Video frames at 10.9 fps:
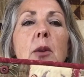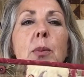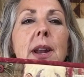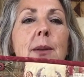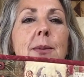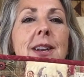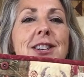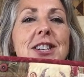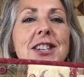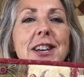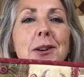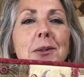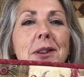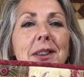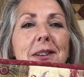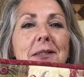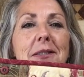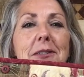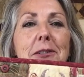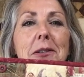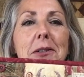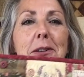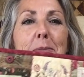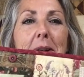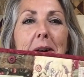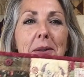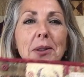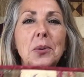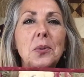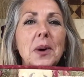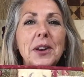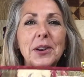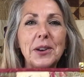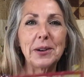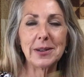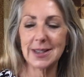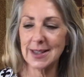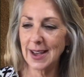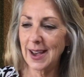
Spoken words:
But I'm going to share with you all about the wonders